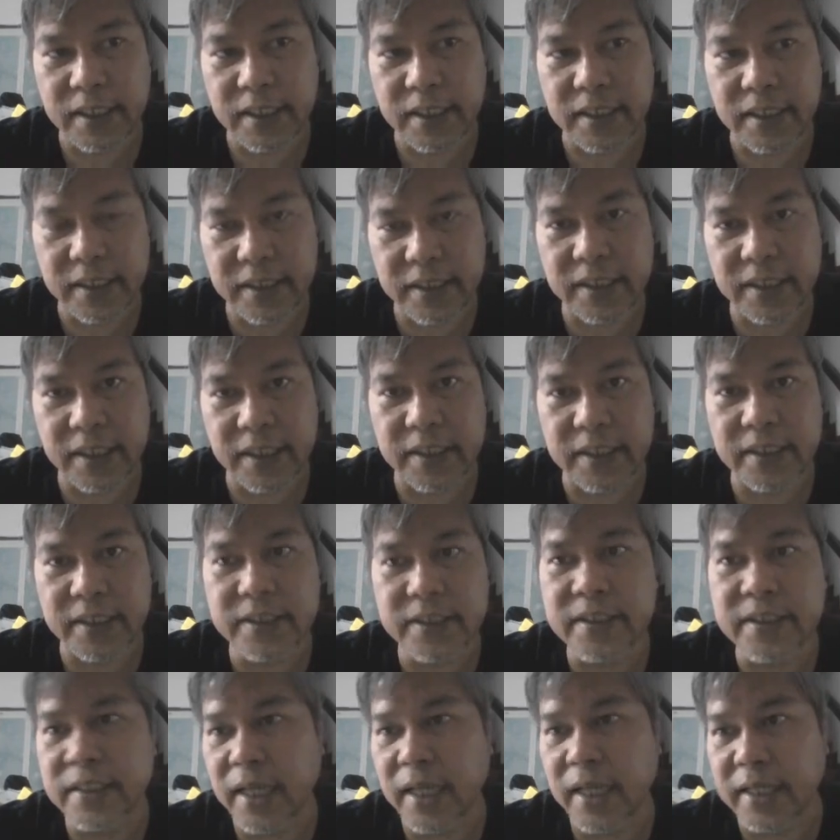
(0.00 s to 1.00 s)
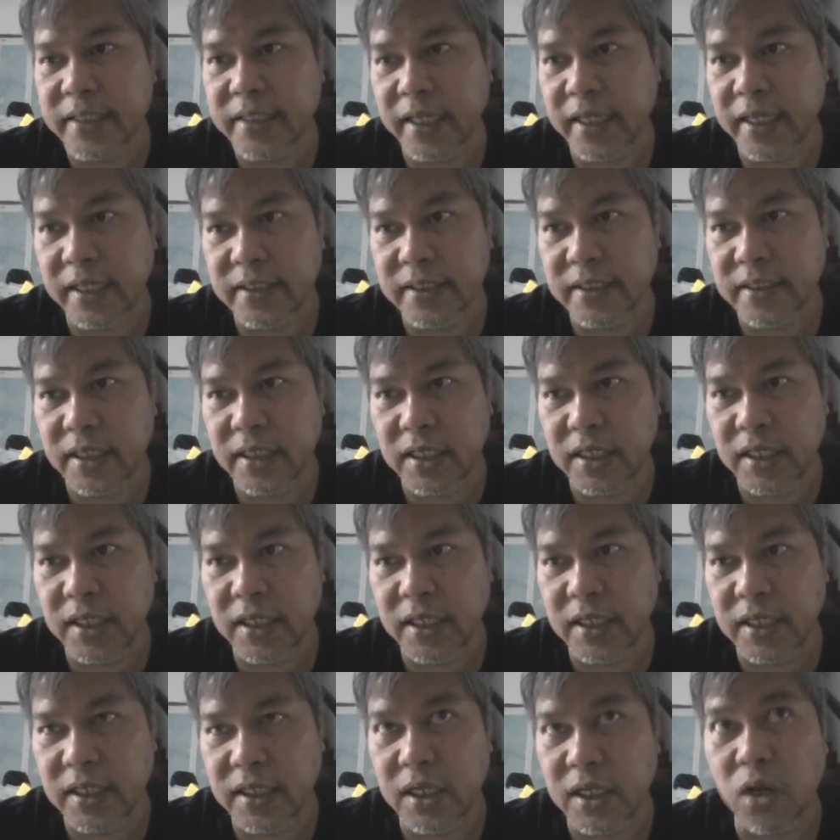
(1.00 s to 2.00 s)
it does take
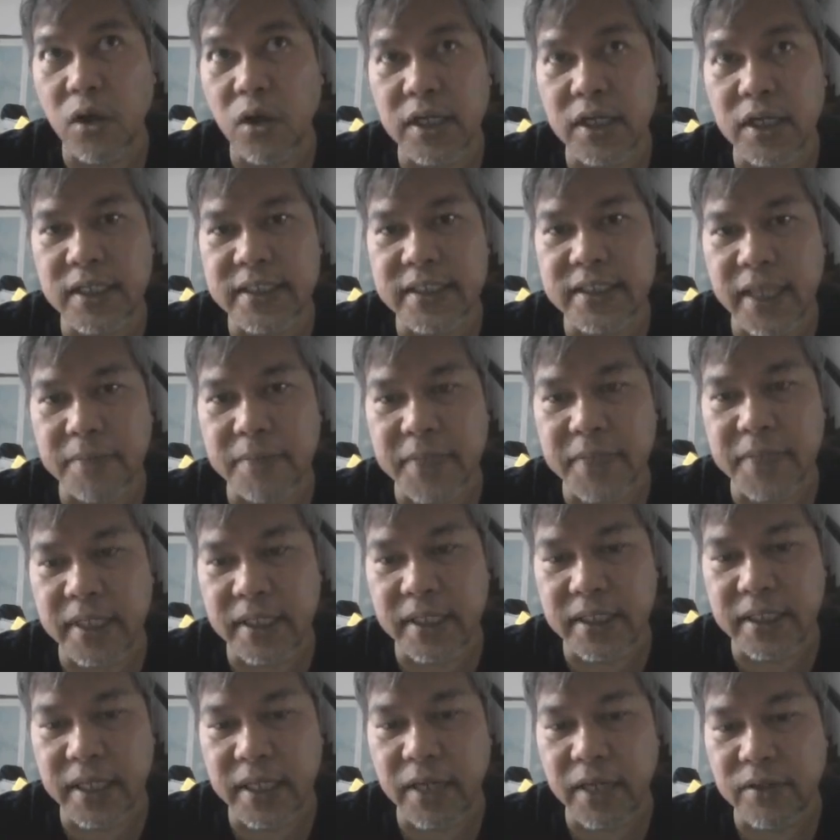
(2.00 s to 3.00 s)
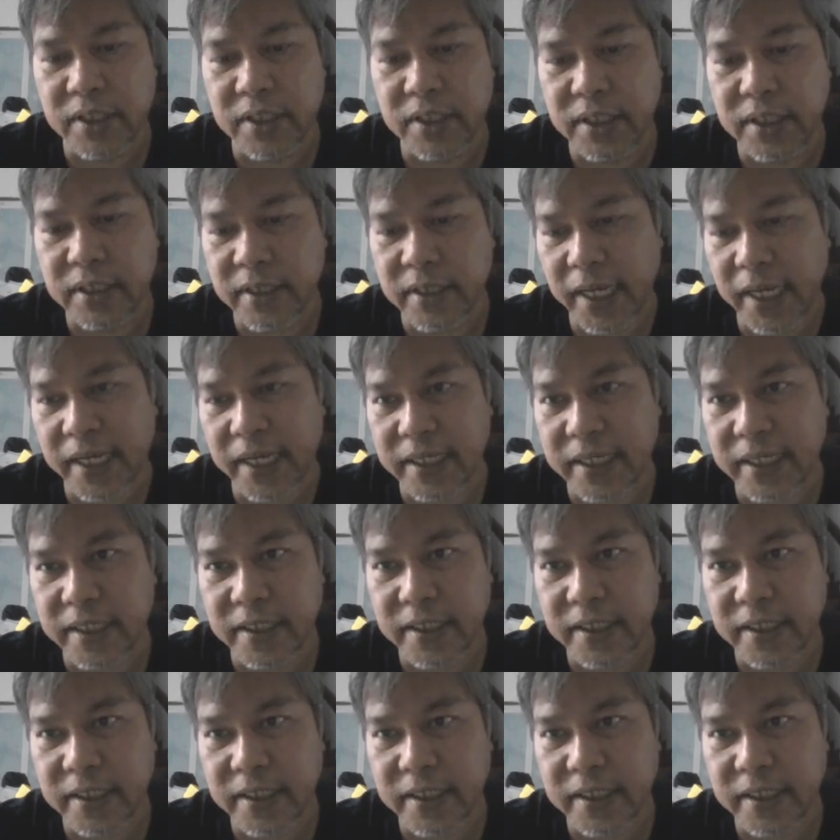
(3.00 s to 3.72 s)
a longer time than the regular RAG.